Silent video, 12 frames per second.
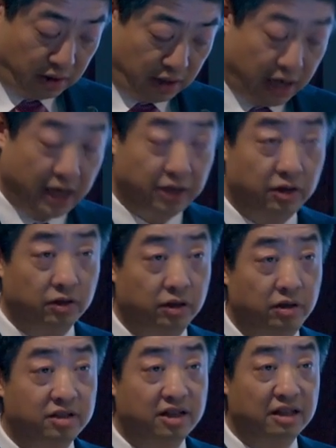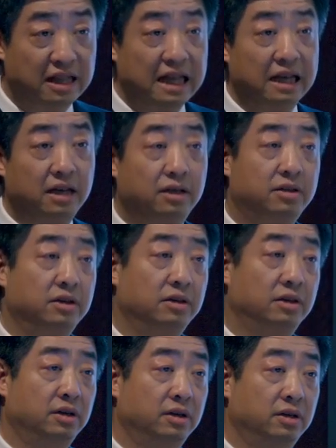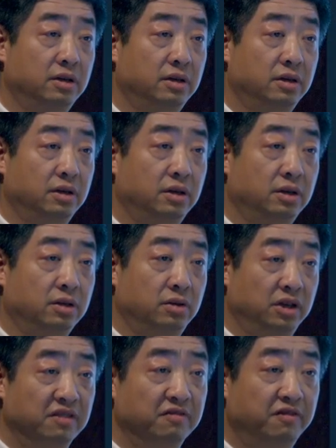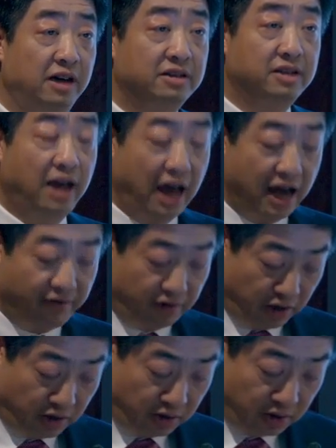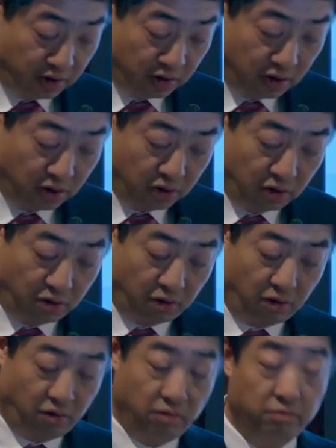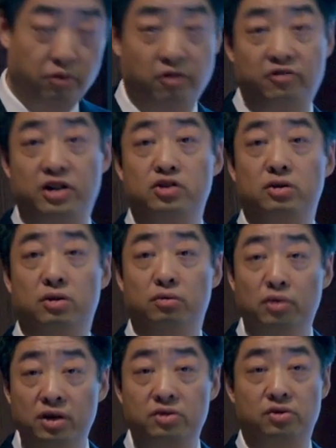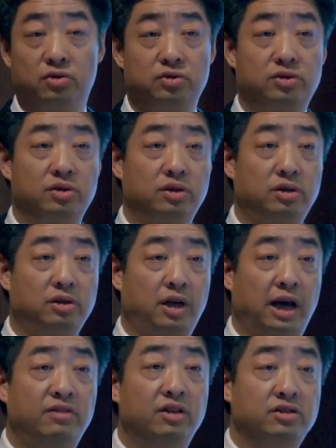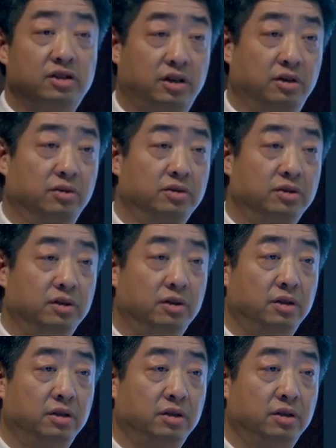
And there is a need to invest heavily on professional resource and the skills.